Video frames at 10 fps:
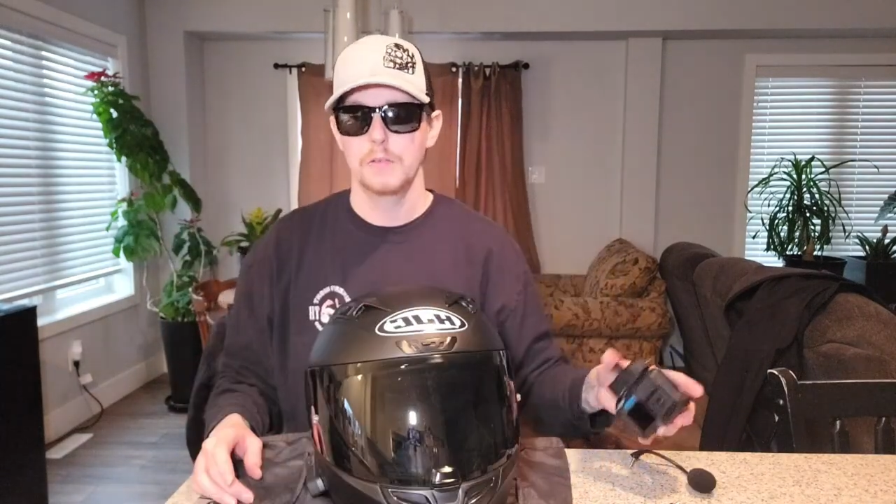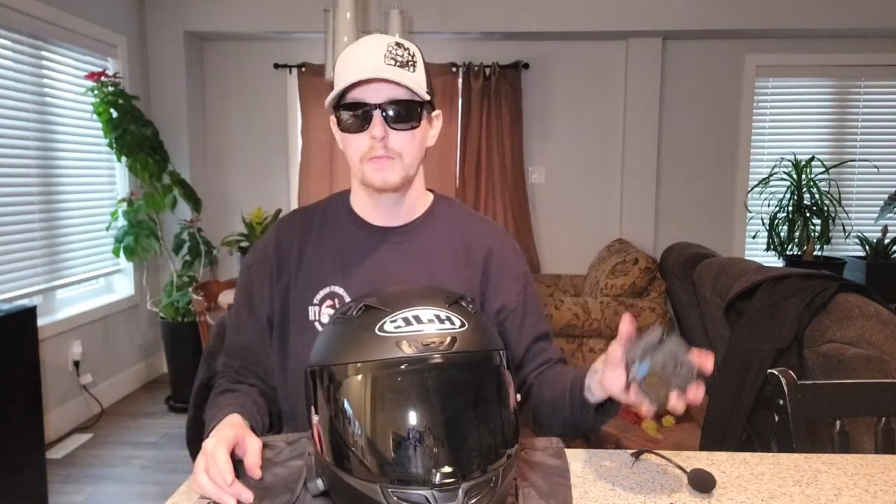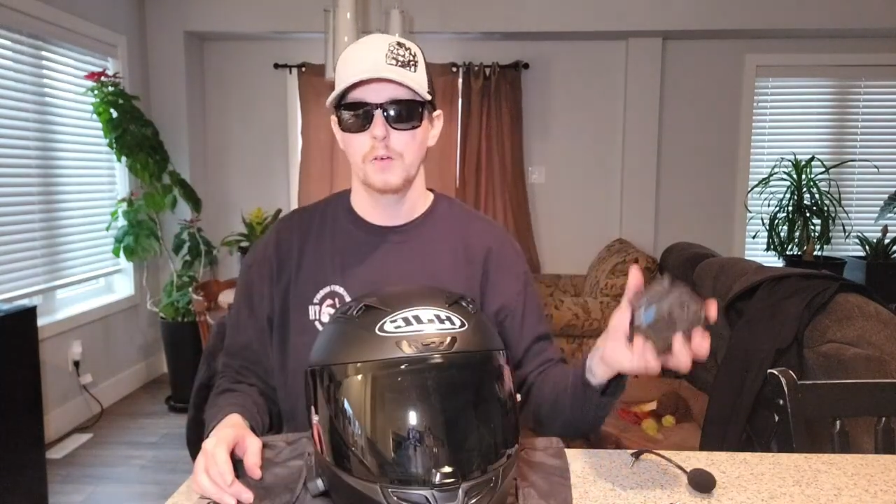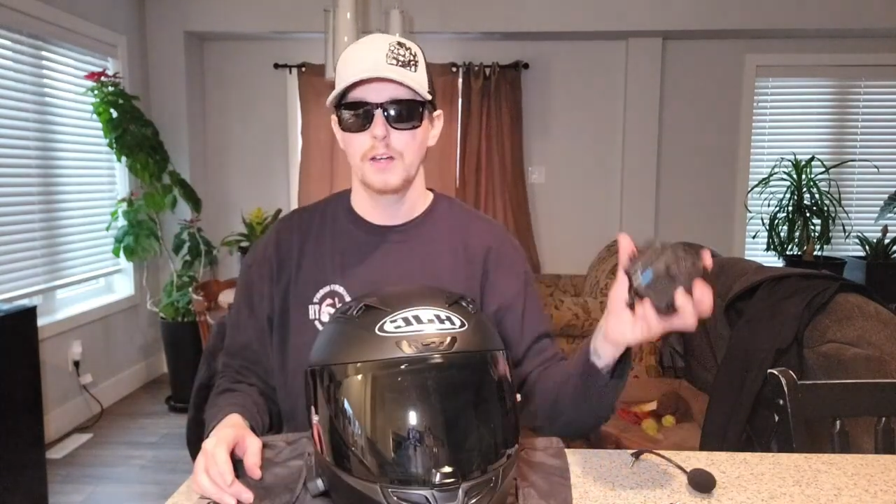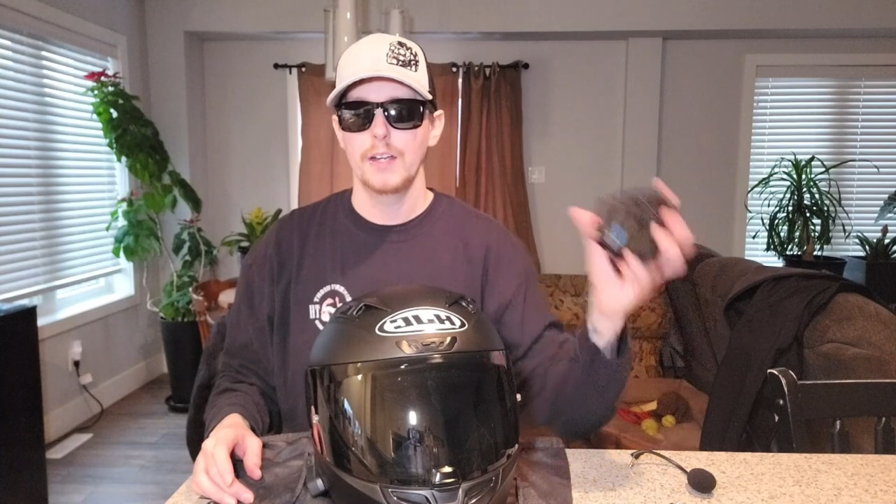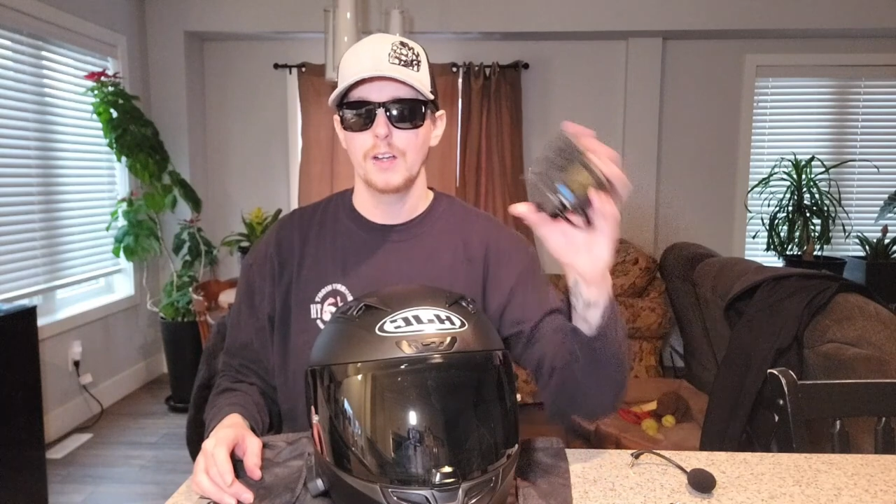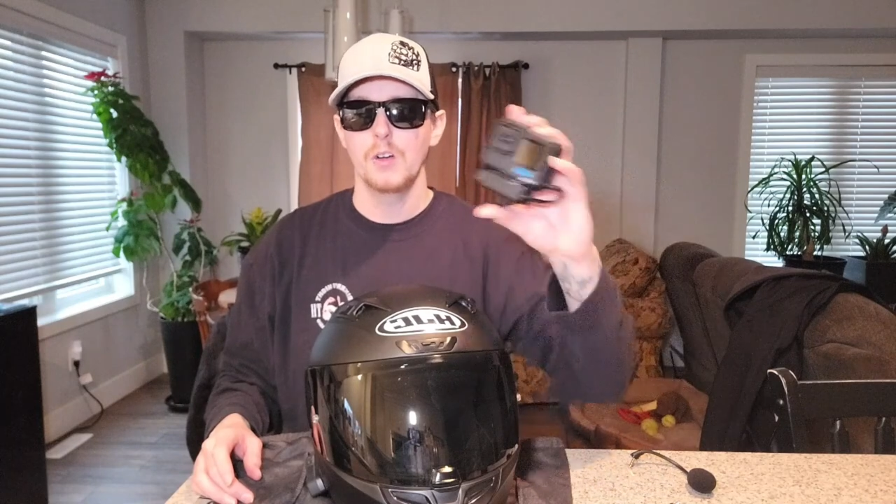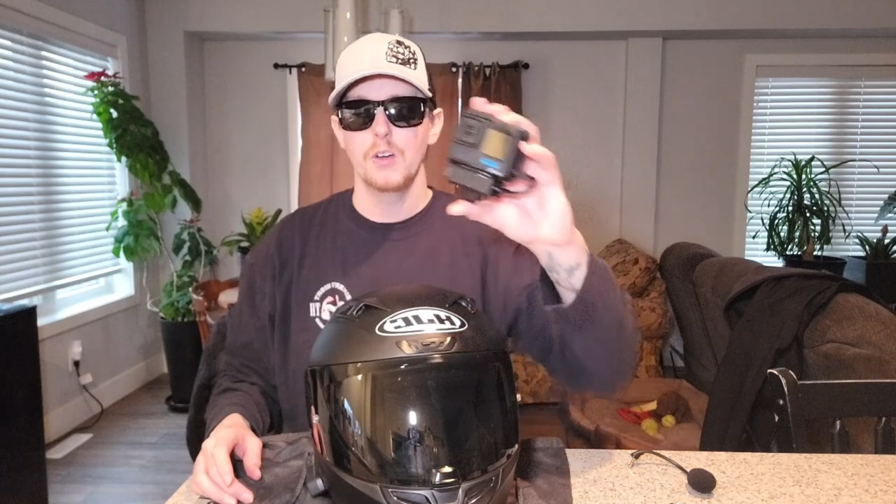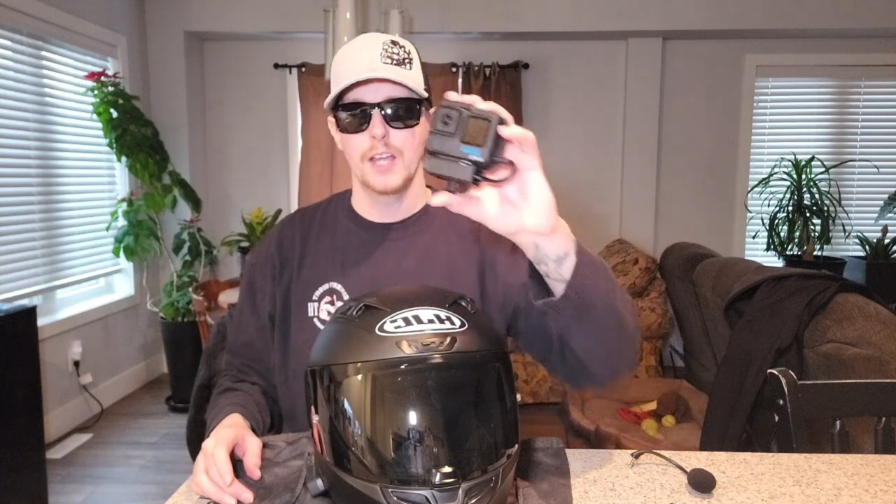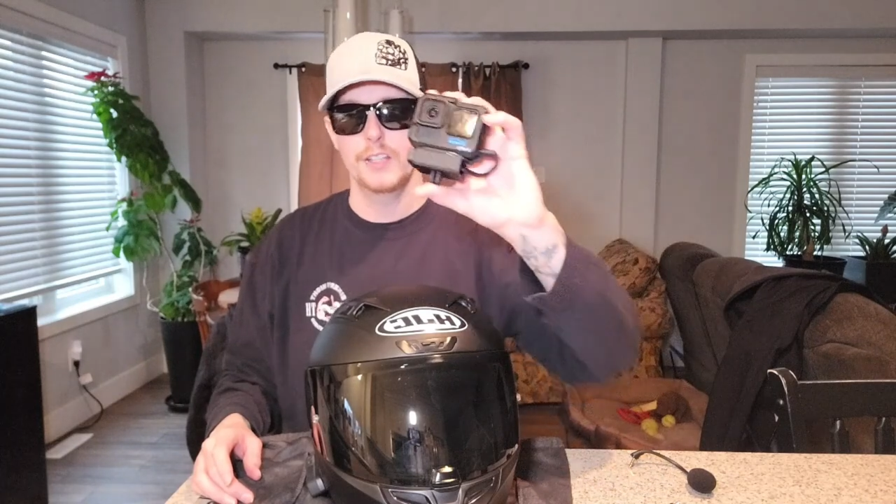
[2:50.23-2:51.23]
Before I
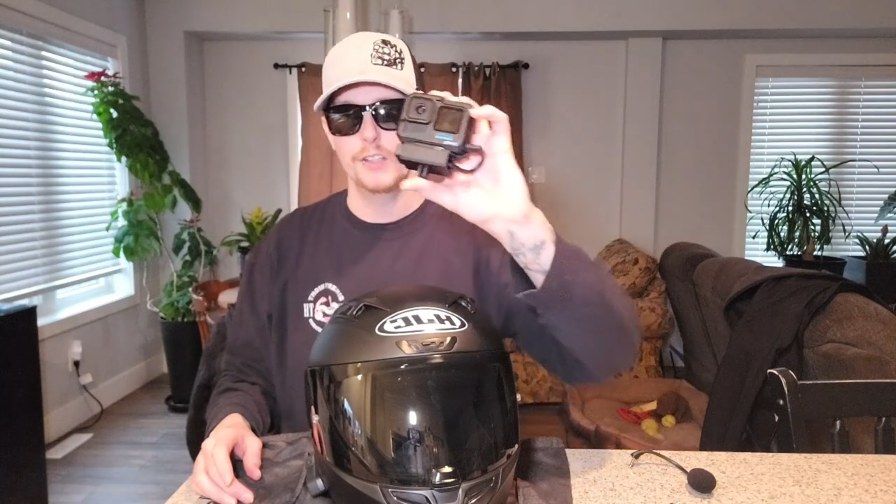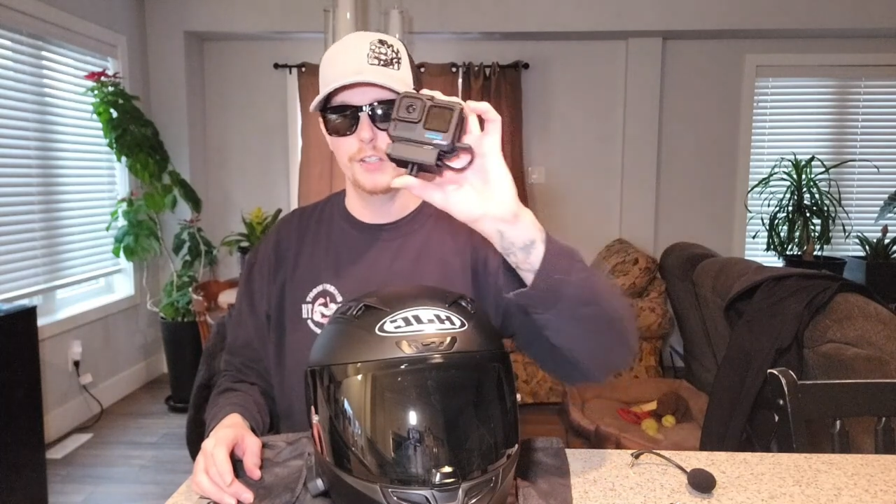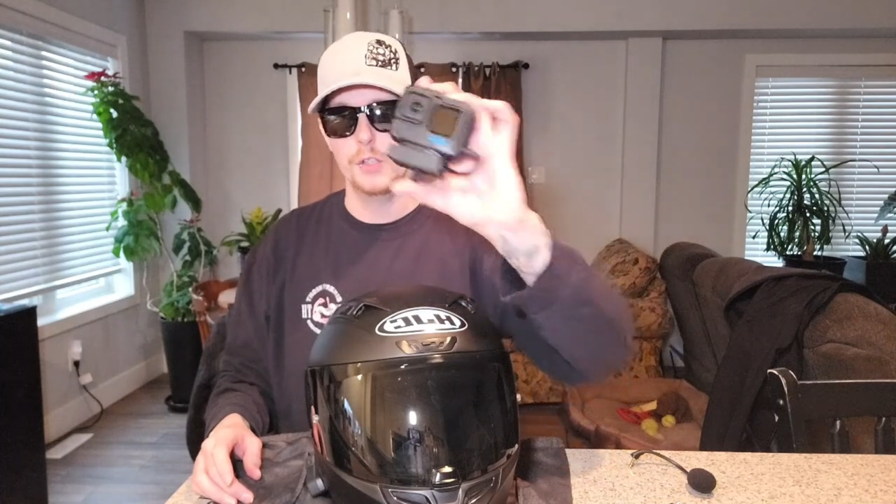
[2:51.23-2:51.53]
go and